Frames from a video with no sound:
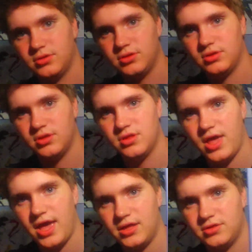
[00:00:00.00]

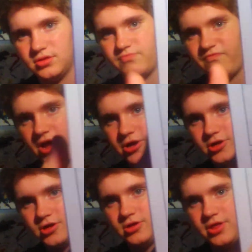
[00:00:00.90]
that Fire
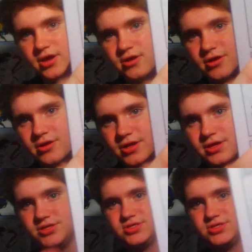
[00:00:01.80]
Girl there is